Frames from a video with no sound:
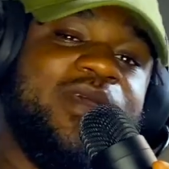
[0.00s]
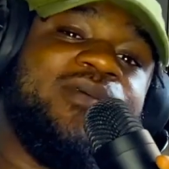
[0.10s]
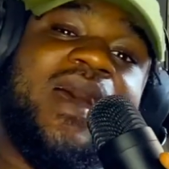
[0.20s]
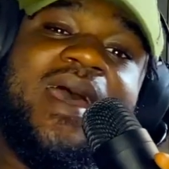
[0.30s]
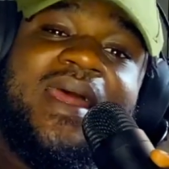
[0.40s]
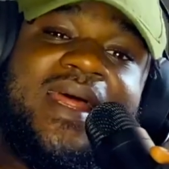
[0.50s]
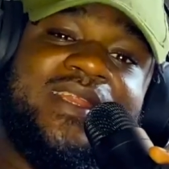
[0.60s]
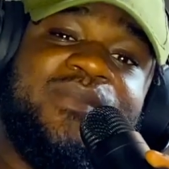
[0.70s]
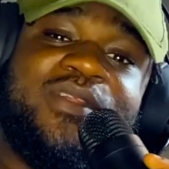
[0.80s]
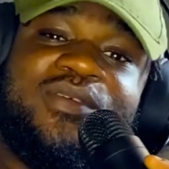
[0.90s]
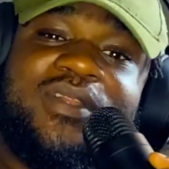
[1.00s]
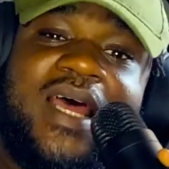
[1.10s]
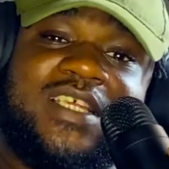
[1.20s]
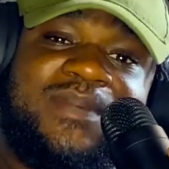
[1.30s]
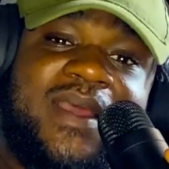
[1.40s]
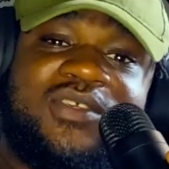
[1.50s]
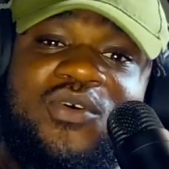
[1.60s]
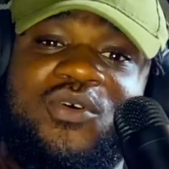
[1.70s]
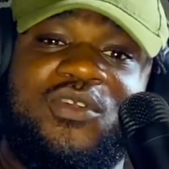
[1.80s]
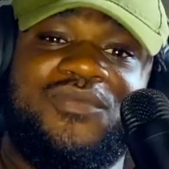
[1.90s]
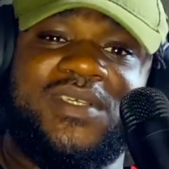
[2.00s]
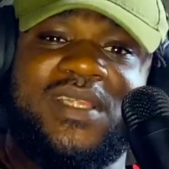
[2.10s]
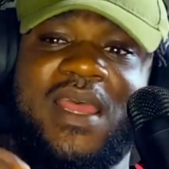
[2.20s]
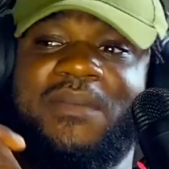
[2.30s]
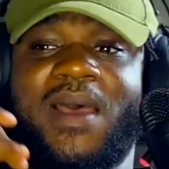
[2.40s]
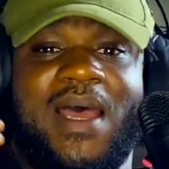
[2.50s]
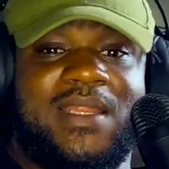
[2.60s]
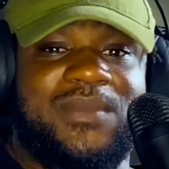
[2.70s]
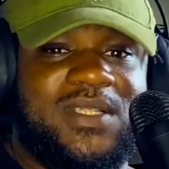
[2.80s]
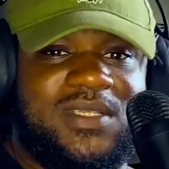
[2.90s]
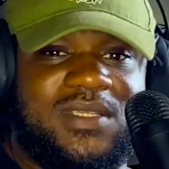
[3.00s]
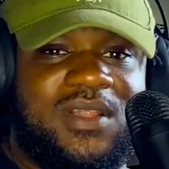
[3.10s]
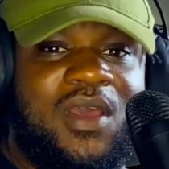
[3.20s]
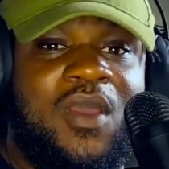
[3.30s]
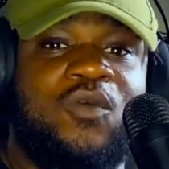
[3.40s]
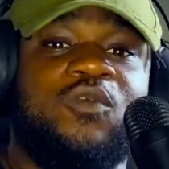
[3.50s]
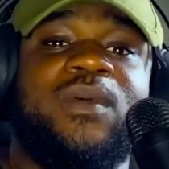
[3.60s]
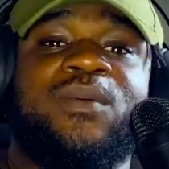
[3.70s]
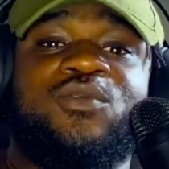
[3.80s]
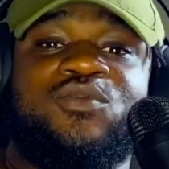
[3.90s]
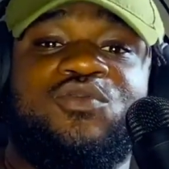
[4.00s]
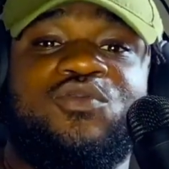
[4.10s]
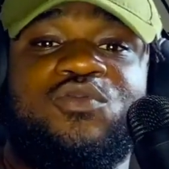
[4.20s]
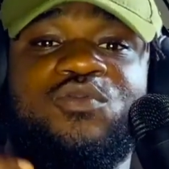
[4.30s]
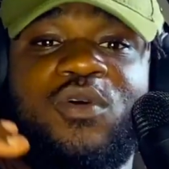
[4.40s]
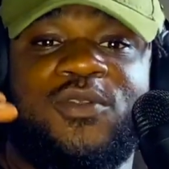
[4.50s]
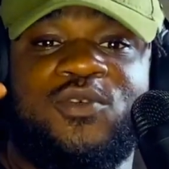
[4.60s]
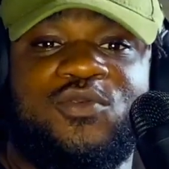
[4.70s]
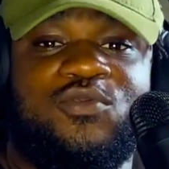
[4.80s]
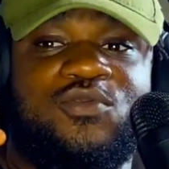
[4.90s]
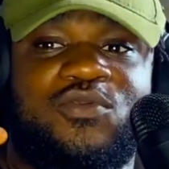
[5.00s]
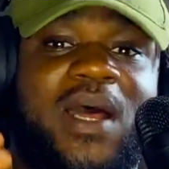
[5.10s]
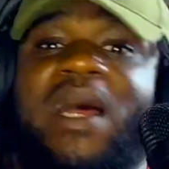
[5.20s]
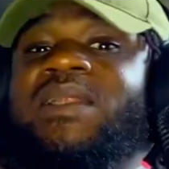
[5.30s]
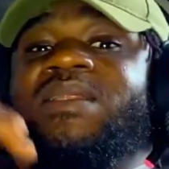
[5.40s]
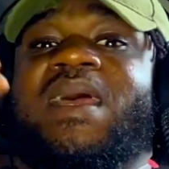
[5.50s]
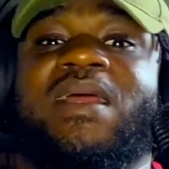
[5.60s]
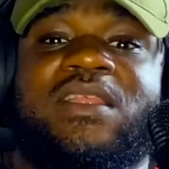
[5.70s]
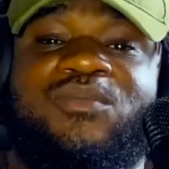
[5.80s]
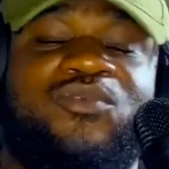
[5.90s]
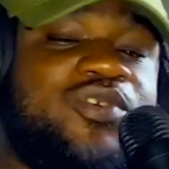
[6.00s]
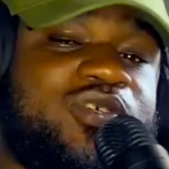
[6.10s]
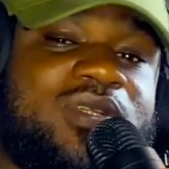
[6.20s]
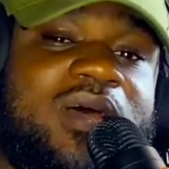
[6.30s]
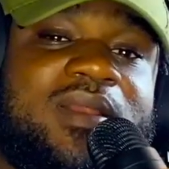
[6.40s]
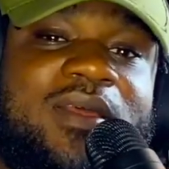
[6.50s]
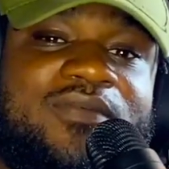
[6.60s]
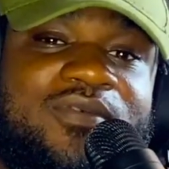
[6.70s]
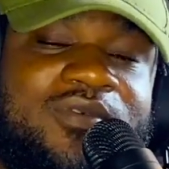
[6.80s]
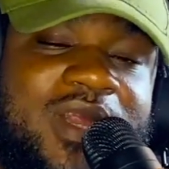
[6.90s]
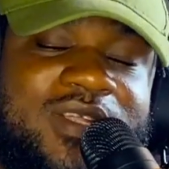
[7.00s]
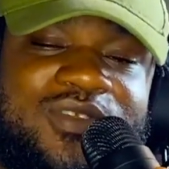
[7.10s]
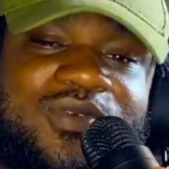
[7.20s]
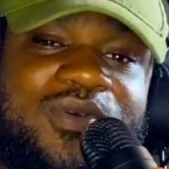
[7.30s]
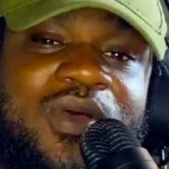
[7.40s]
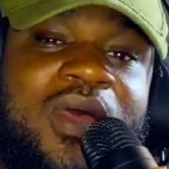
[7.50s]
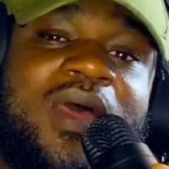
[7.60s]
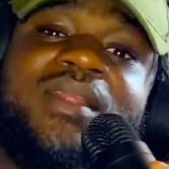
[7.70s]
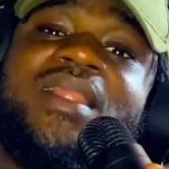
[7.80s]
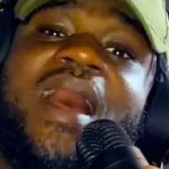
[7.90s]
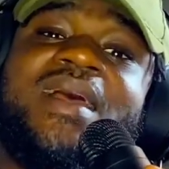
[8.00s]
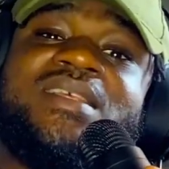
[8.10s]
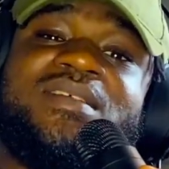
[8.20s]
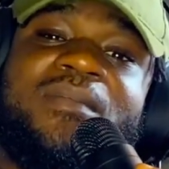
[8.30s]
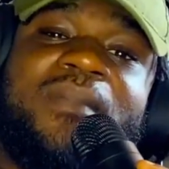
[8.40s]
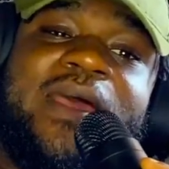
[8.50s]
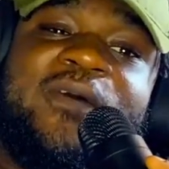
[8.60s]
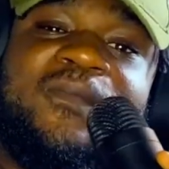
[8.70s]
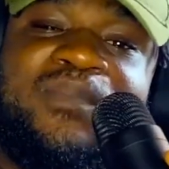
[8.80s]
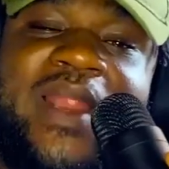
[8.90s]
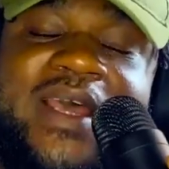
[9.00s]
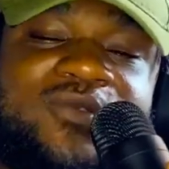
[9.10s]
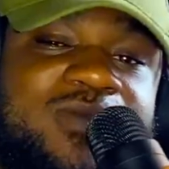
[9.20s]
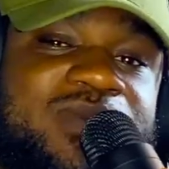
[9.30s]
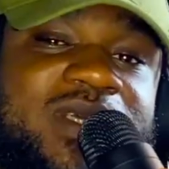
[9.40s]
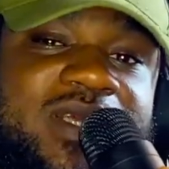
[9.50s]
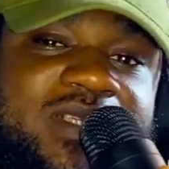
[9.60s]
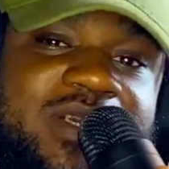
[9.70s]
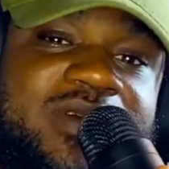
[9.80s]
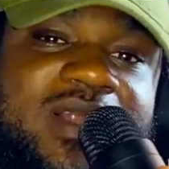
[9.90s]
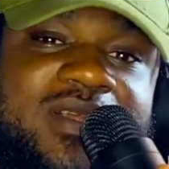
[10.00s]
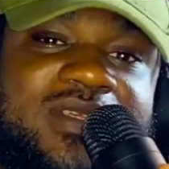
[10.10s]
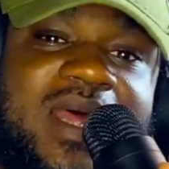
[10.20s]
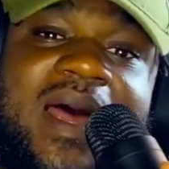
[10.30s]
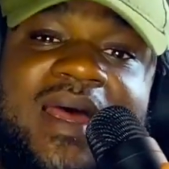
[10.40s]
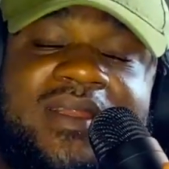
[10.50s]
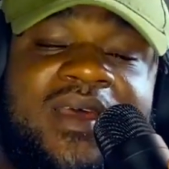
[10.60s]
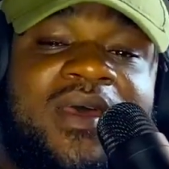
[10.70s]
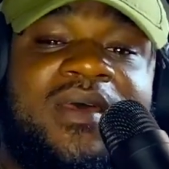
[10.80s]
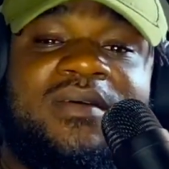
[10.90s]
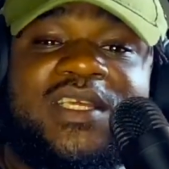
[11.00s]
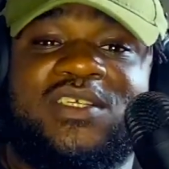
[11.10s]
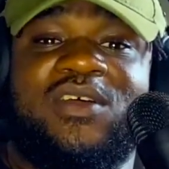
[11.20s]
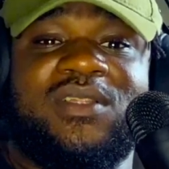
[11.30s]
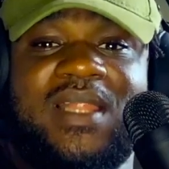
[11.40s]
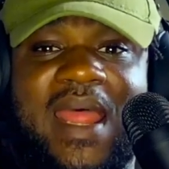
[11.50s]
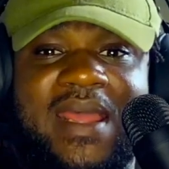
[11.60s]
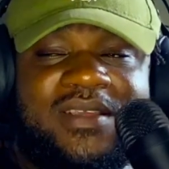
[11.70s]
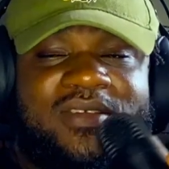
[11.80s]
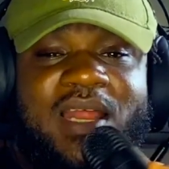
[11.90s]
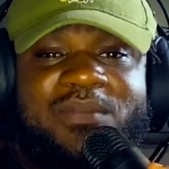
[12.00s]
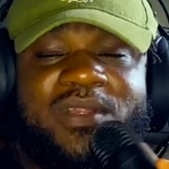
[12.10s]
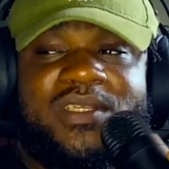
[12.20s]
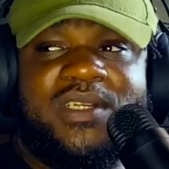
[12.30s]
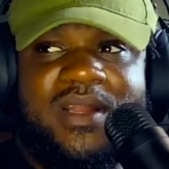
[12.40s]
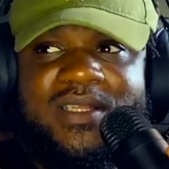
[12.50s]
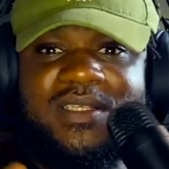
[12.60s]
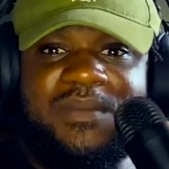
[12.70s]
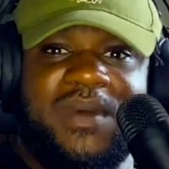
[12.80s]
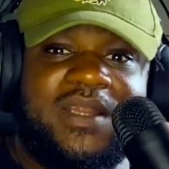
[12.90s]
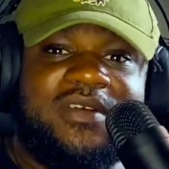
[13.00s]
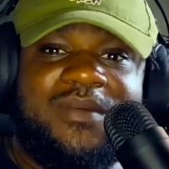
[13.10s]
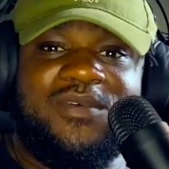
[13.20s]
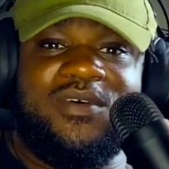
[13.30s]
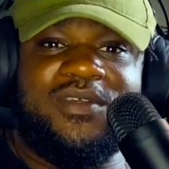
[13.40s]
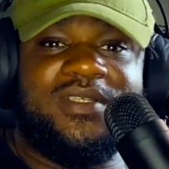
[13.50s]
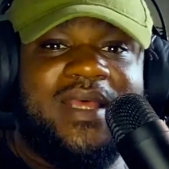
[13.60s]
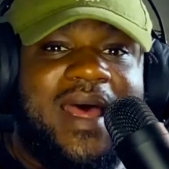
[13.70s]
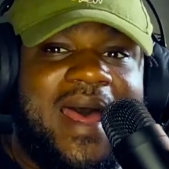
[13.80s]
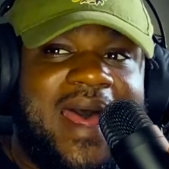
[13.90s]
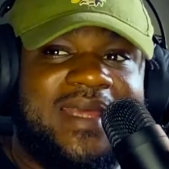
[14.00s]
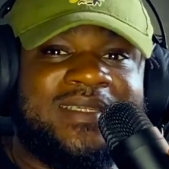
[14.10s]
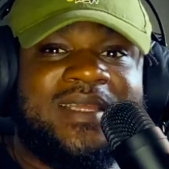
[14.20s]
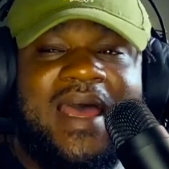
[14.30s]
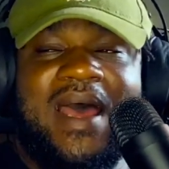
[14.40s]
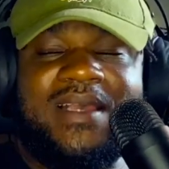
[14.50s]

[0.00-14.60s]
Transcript: Meanwhile, an animator that spends all of his time animating will be able to do what you do at a professional level, right? So that's my own plight with being a generalist. And it's not like being a generalist is a bad rap, because I